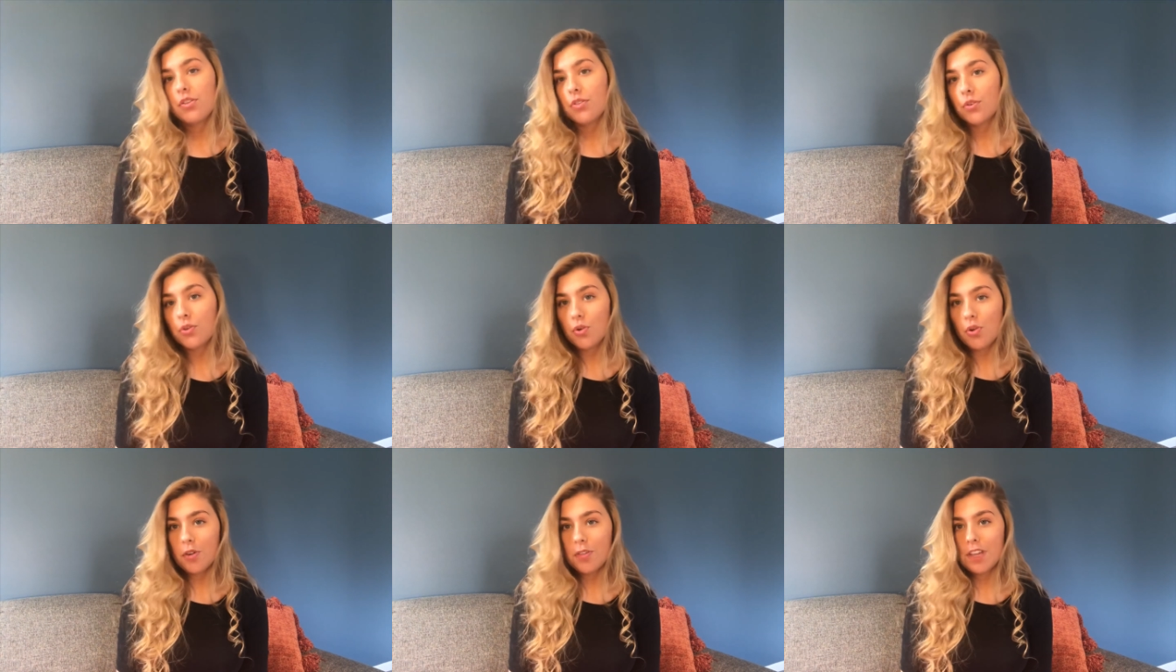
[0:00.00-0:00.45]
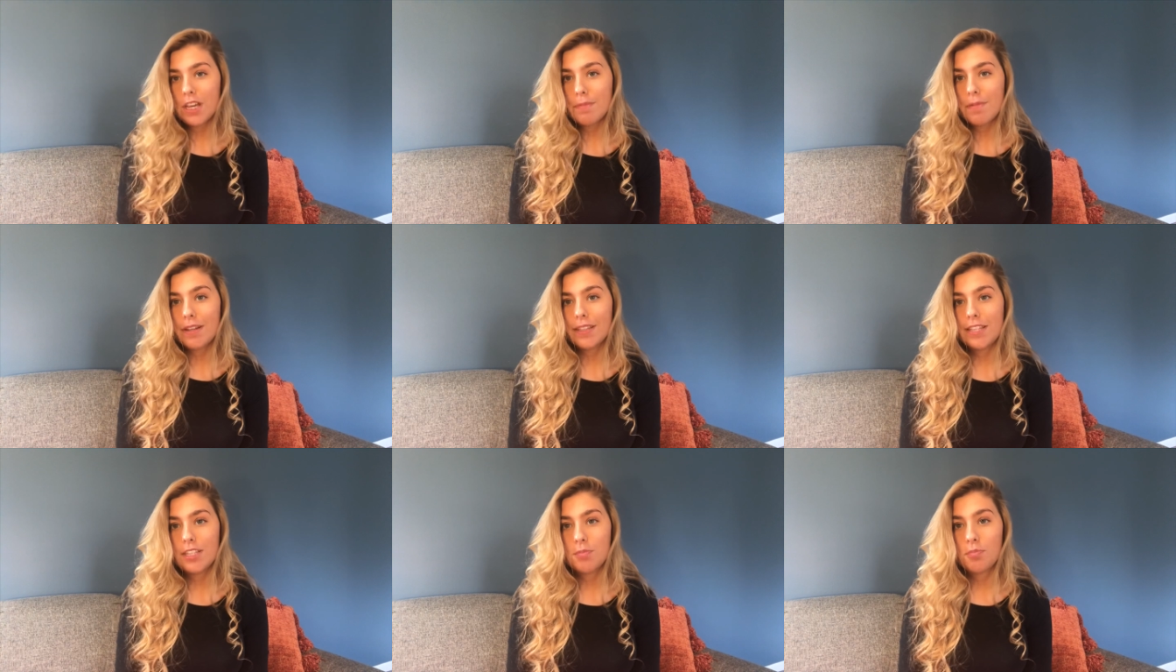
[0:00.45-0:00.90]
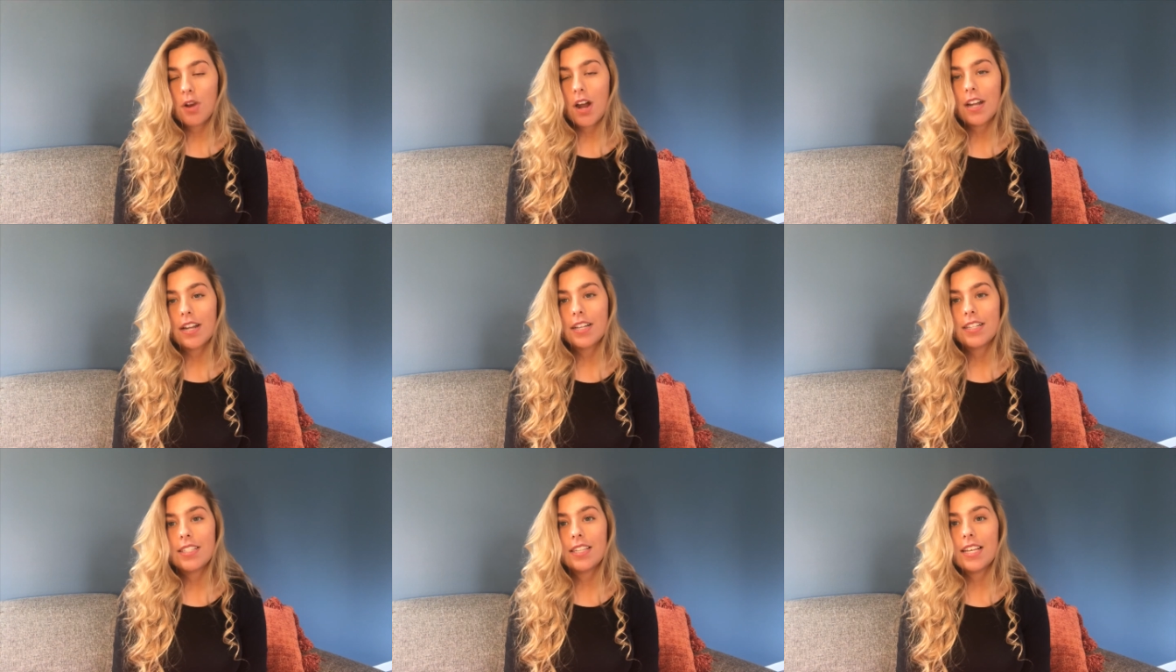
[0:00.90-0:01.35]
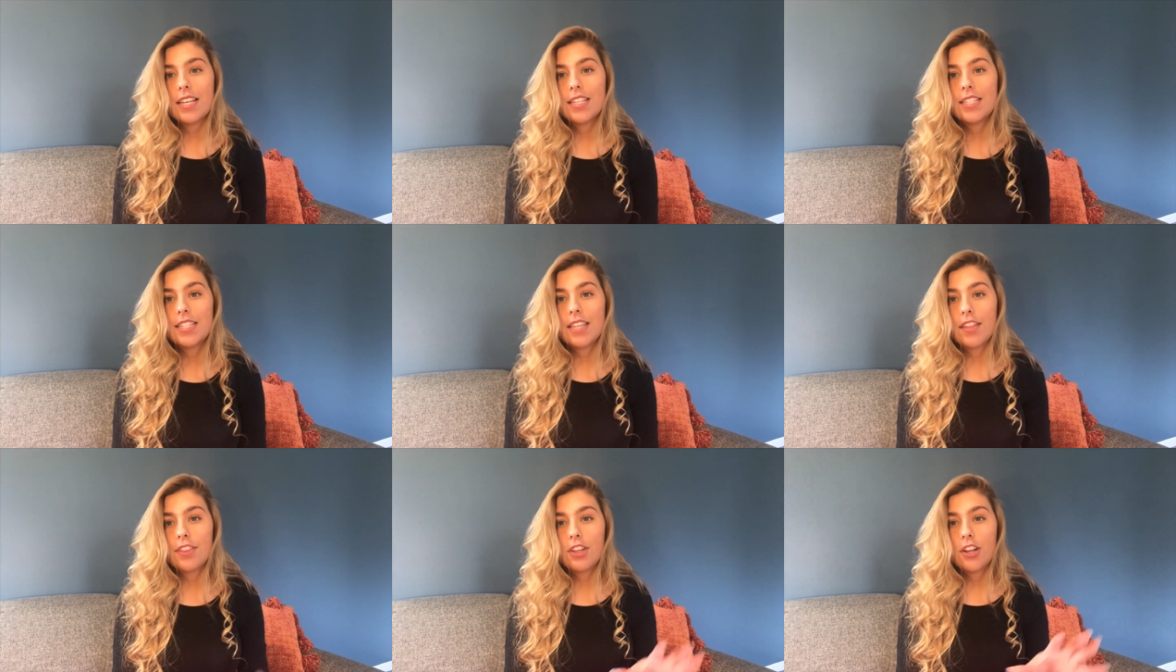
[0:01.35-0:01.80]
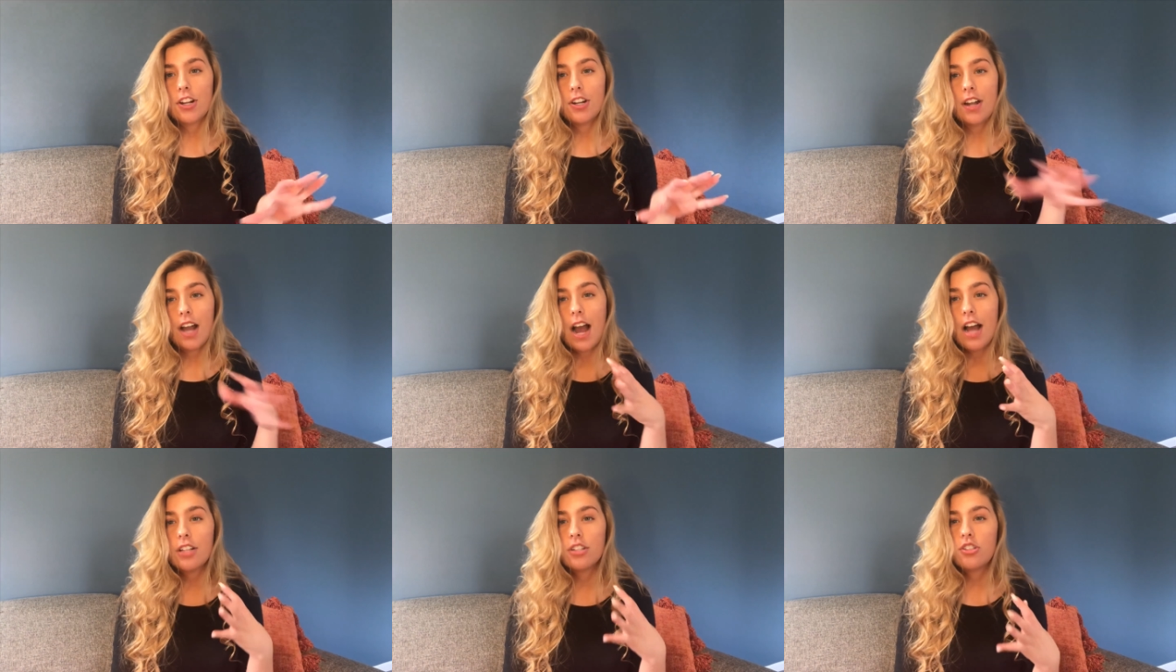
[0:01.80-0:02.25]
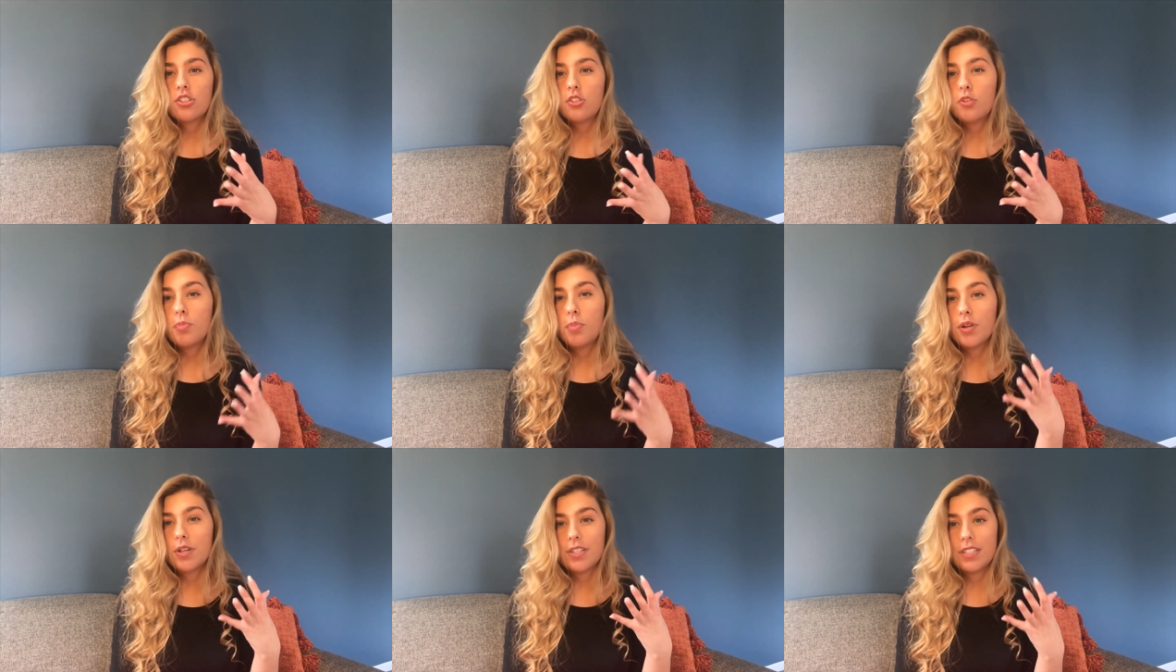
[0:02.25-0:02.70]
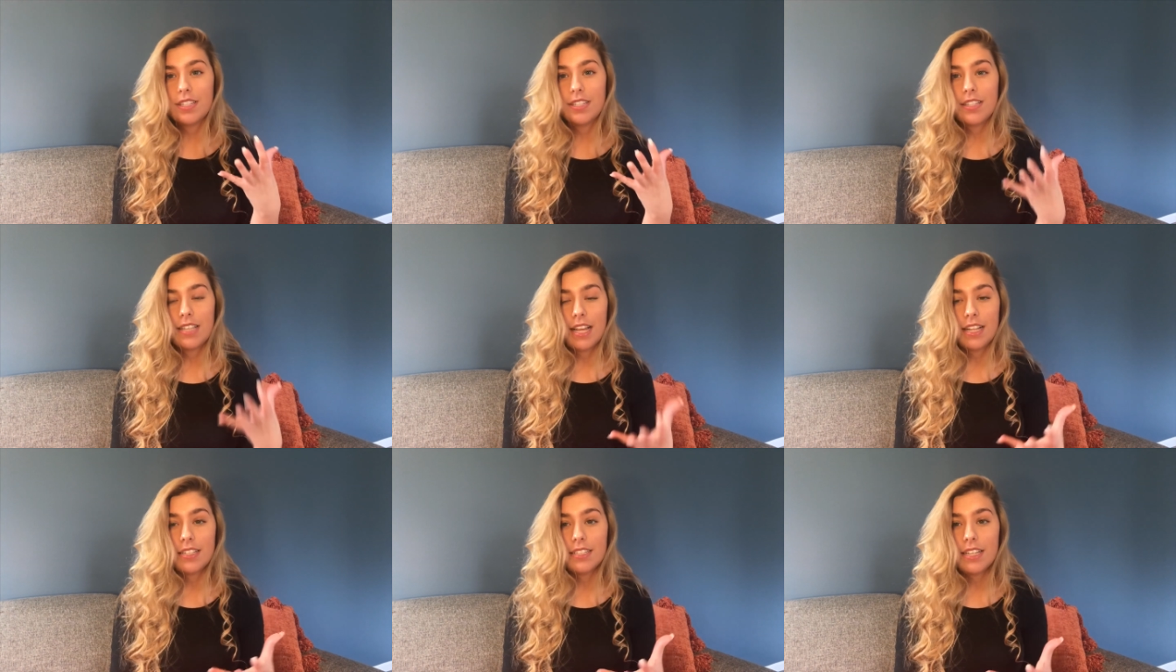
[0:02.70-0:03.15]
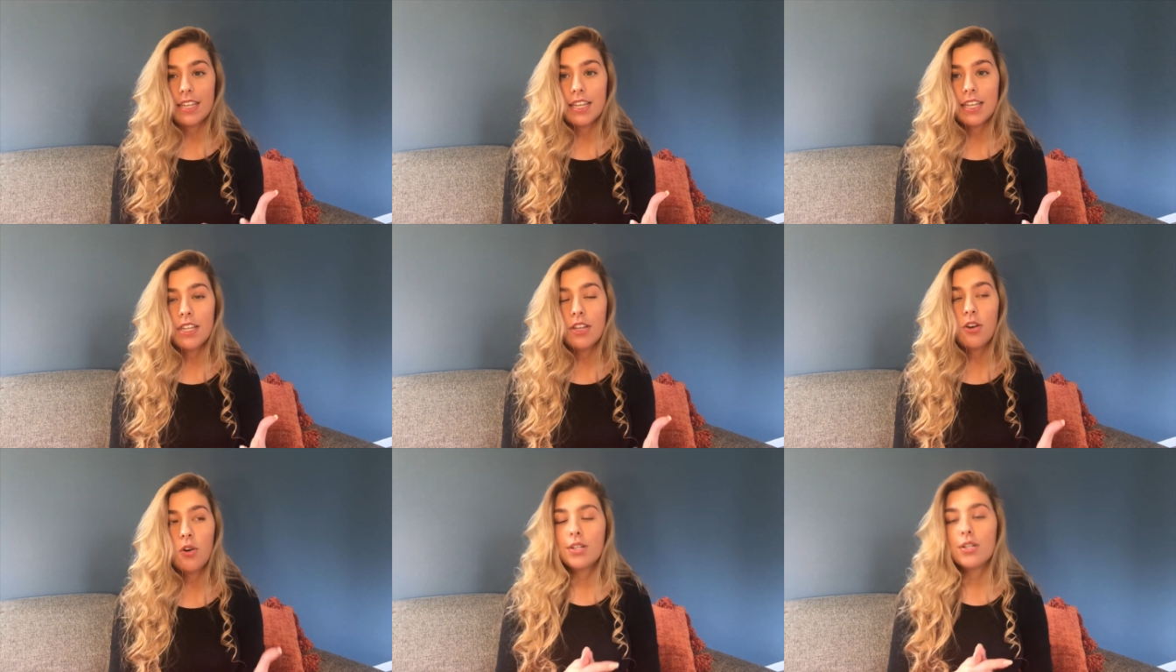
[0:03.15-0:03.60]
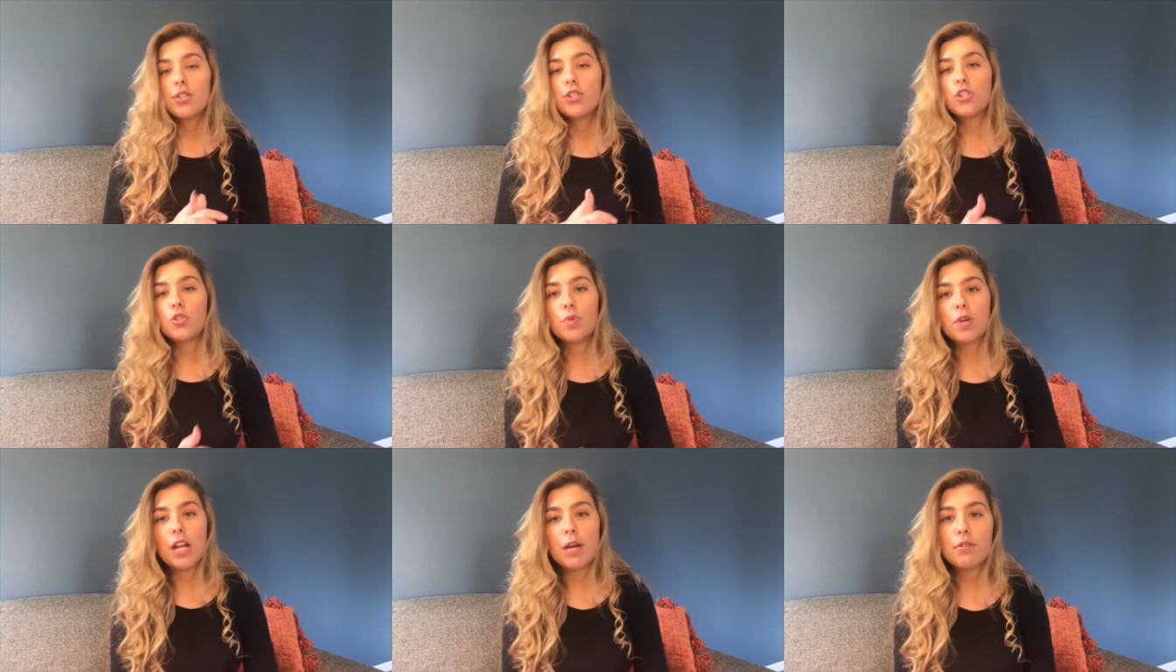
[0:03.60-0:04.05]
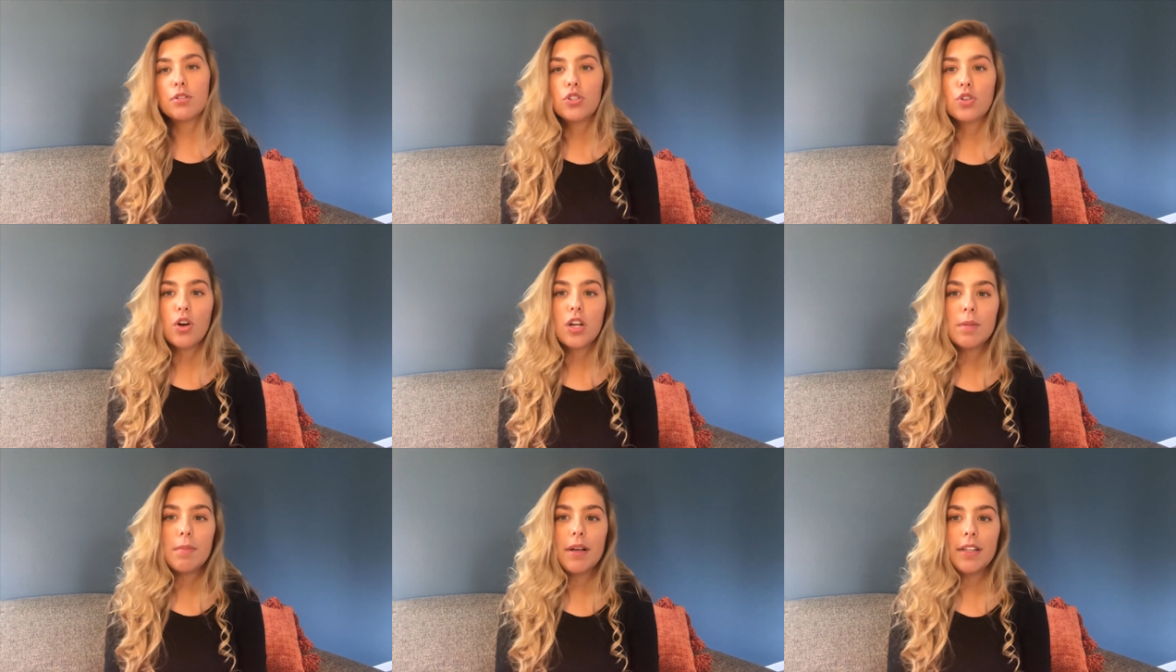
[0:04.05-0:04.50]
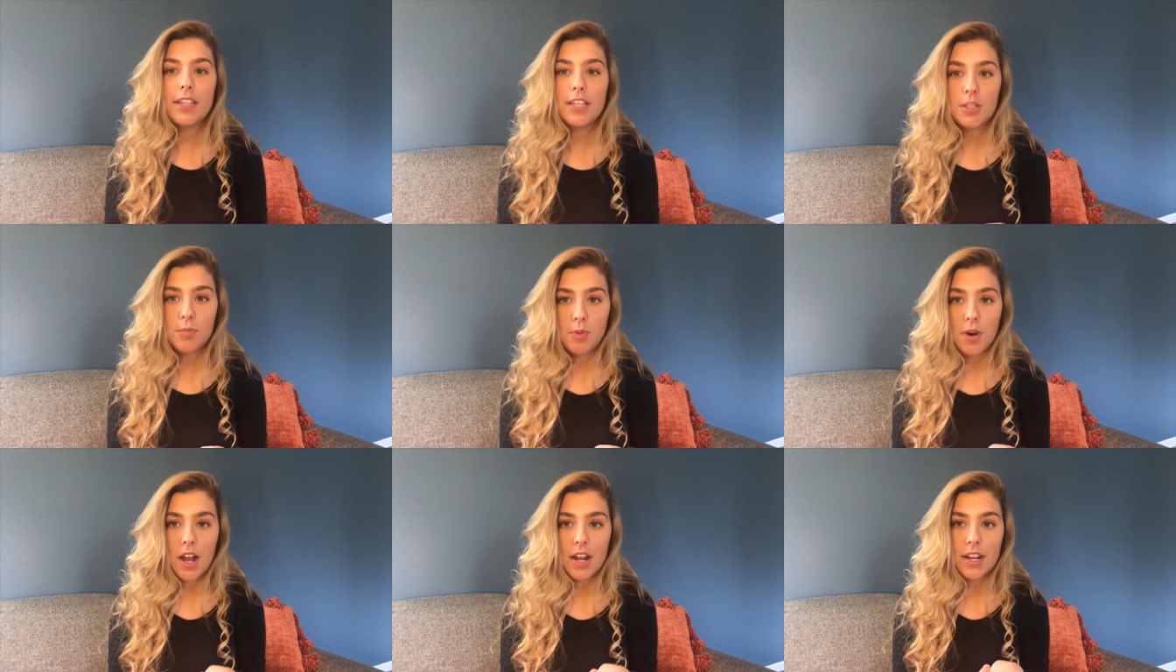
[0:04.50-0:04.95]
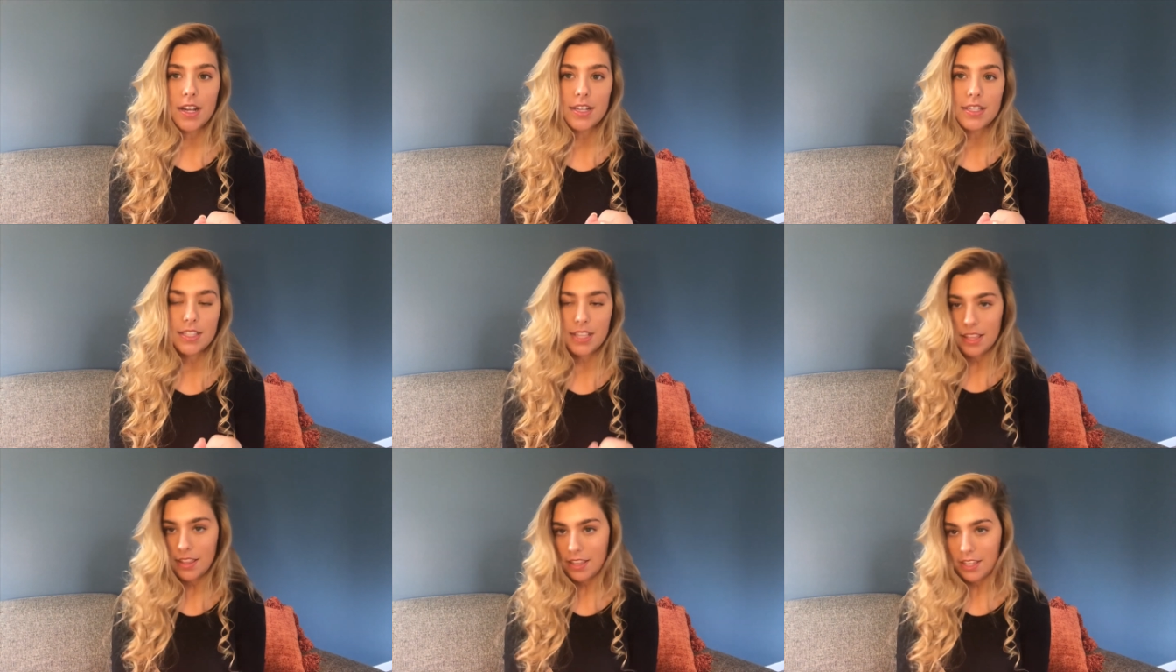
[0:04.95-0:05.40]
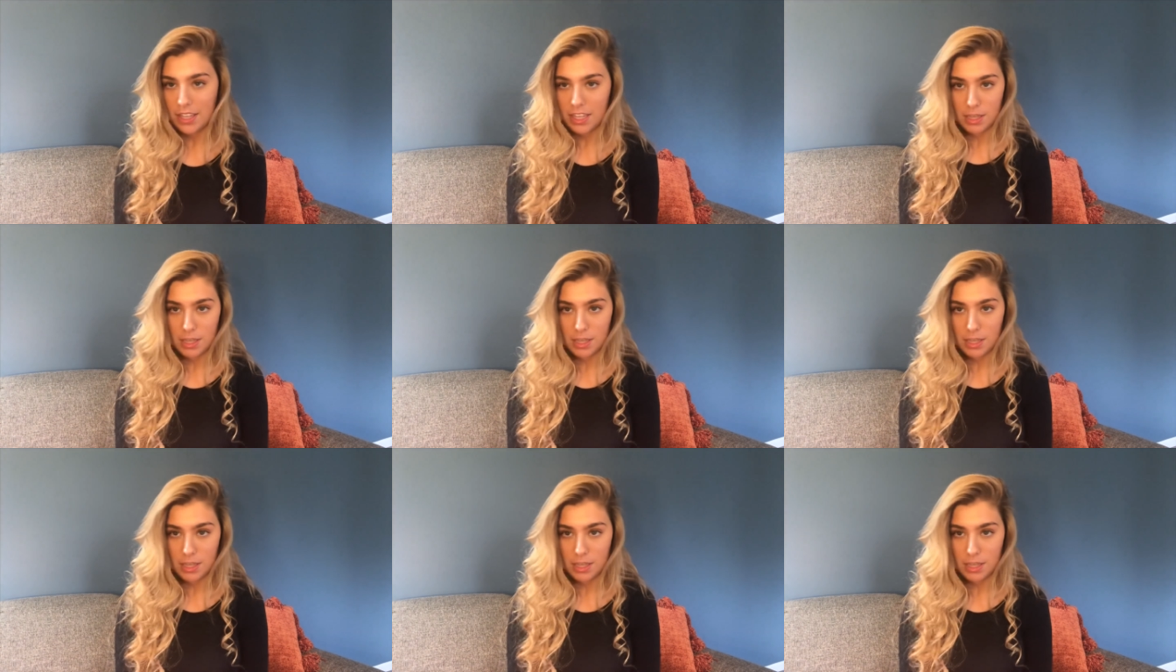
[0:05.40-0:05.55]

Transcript: The cool thing about these products is that they're not super scented. So when I was told about these products in the